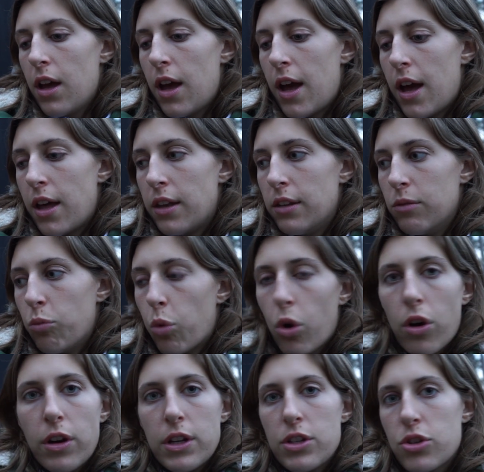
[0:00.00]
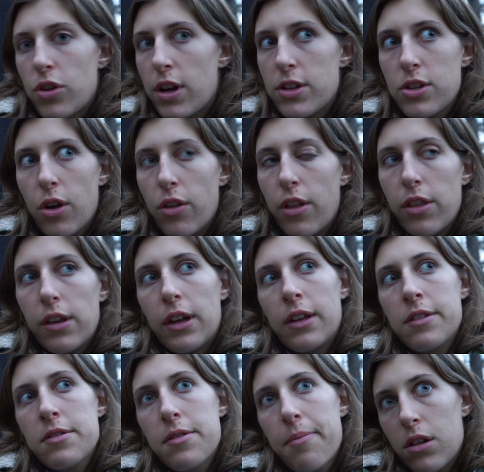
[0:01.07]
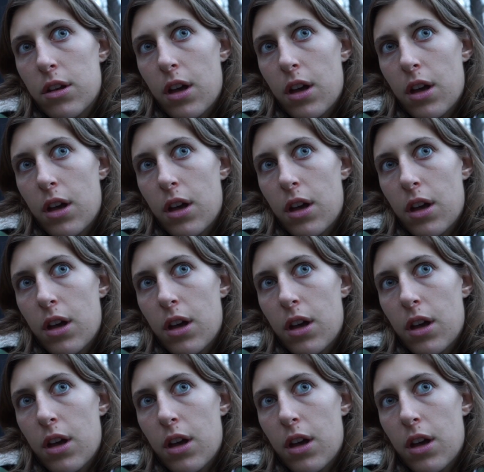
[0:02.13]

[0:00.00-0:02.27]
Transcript: and worry, stress, all the things.